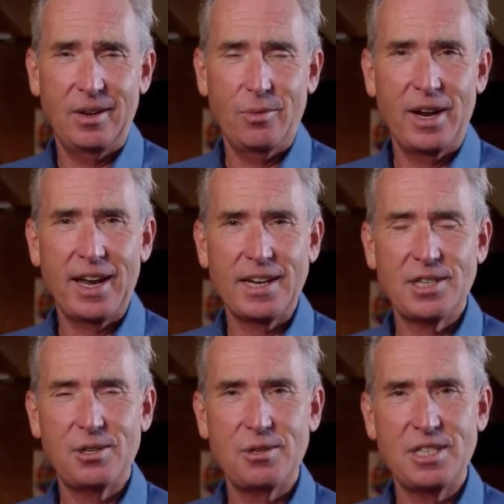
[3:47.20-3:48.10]
when I
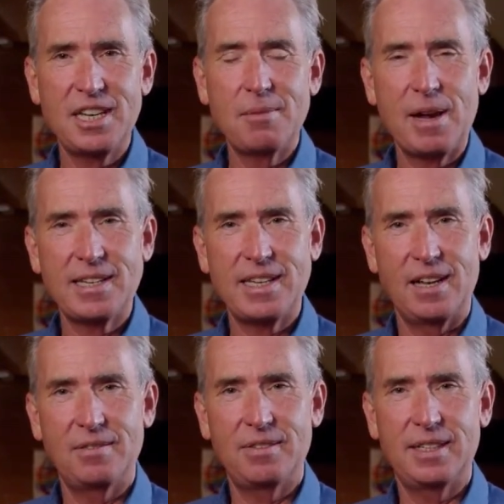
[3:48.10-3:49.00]
got to still
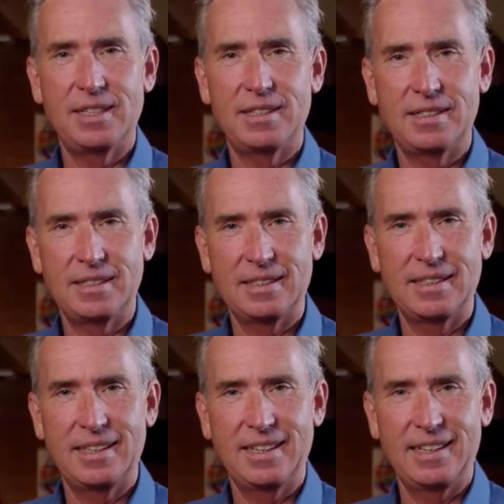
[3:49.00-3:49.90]
myself,
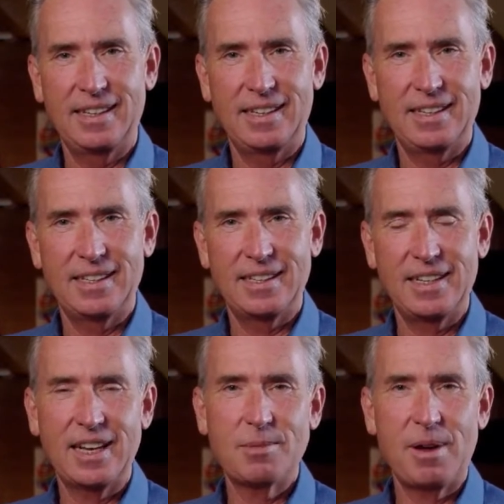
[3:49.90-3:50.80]

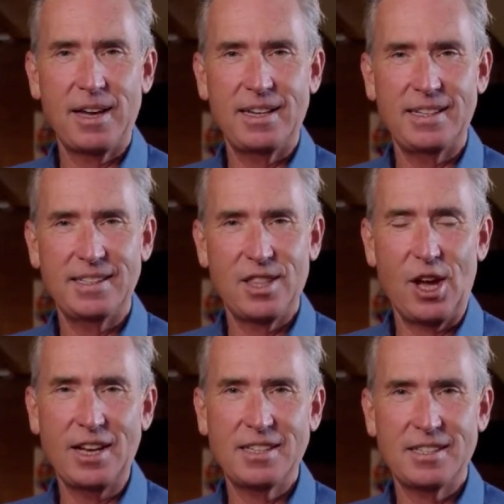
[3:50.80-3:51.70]
collect my
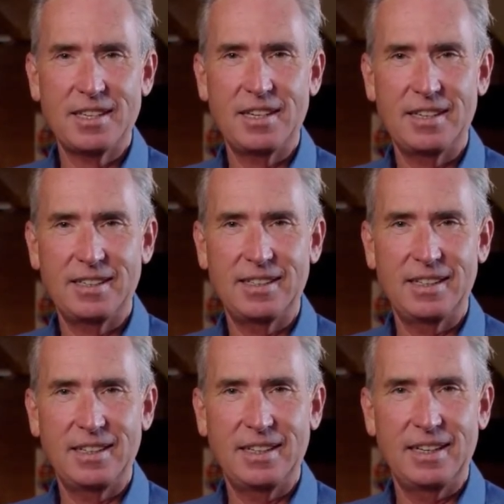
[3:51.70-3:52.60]
thoughts,
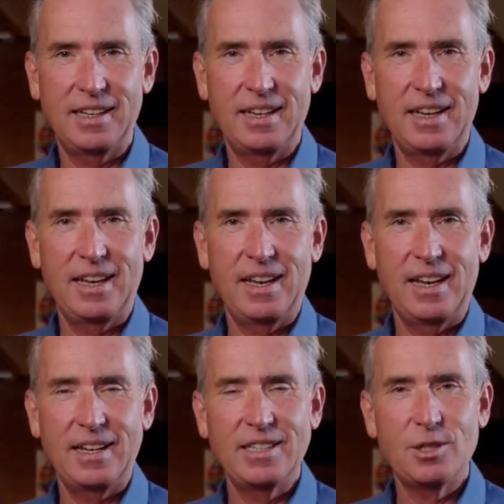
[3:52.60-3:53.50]

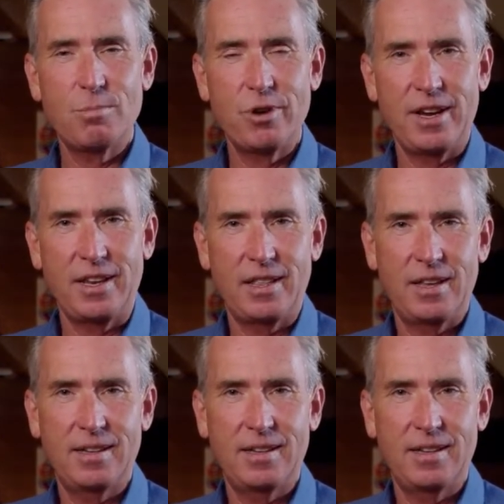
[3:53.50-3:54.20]
and just breathe.